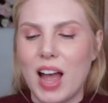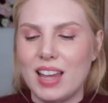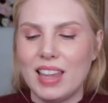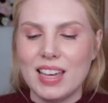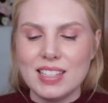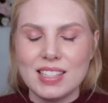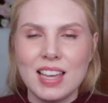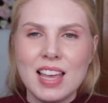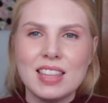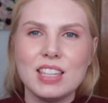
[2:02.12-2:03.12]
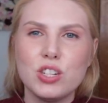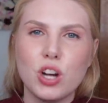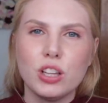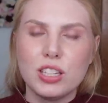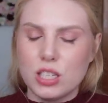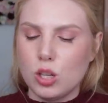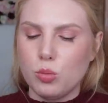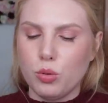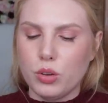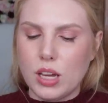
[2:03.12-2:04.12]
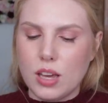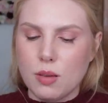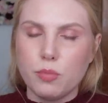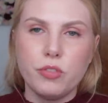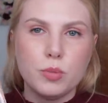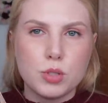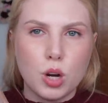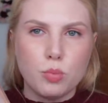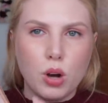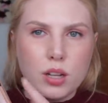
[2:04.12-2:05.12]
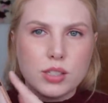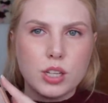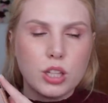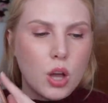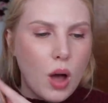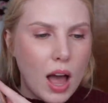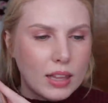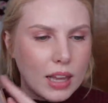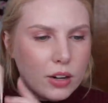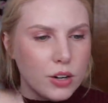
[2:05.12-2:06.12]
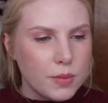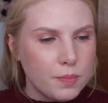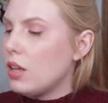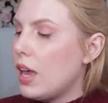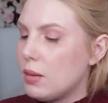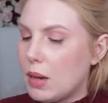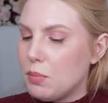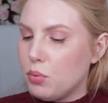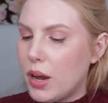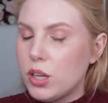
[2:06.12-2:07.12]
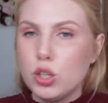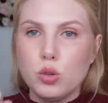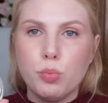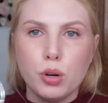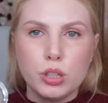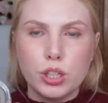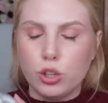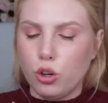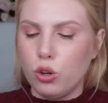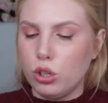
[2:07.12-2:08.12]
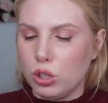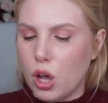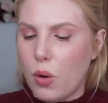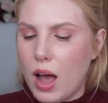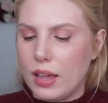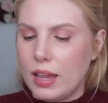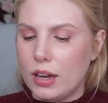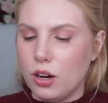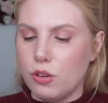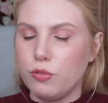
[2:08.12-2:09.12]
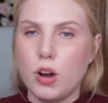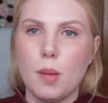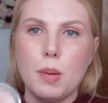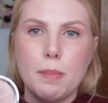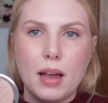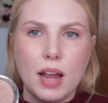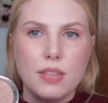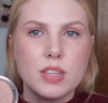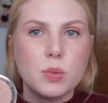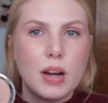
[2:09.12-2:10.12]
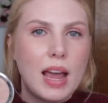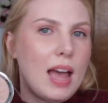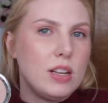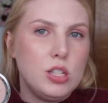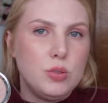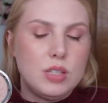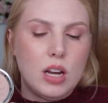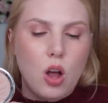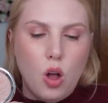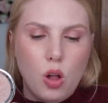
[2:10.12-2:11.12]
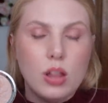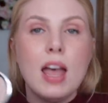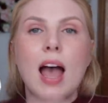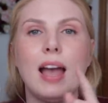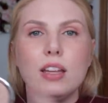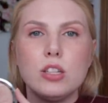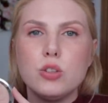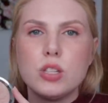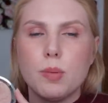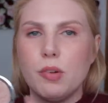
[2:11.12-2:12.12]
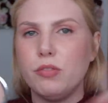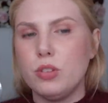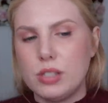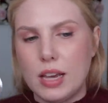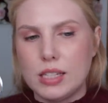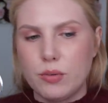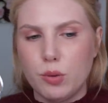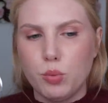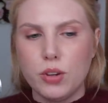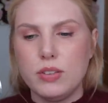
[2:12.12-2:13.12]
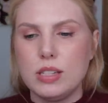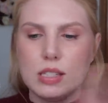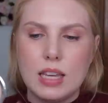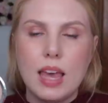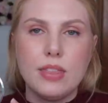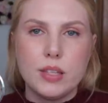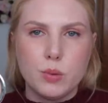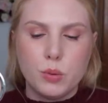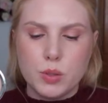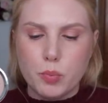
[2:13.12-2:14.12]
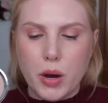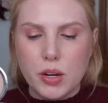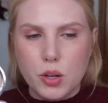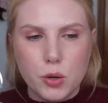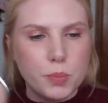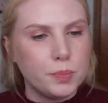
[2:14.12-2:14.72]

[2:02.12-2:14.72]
highlights, the Charlotte Tilbury Filmstar Bronze and Glow highlighter, and my brand new Berlin Girl Glow highlighter from Becca. This one I hadn't used at all. I had used up a full size of it previously and this one was brand new.